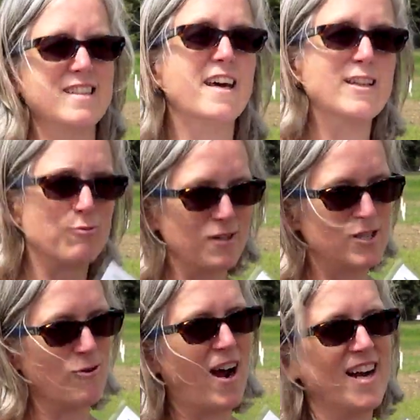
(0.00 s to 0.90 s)
and then it's really
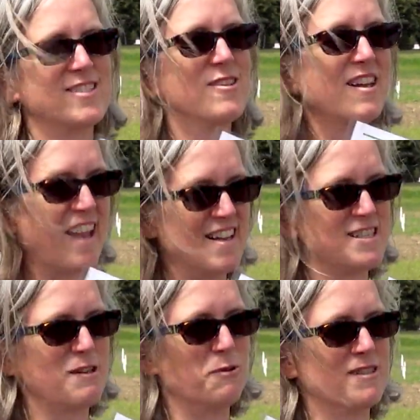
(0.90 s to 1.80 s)
dry, so they can't
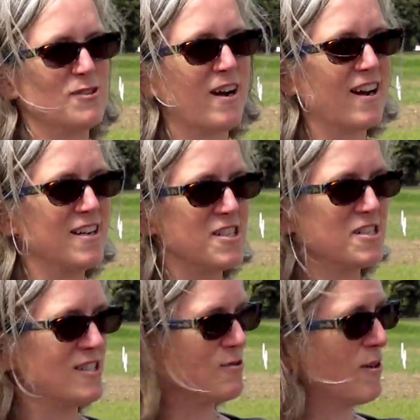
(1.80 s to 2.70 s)
deal with the dry conditions.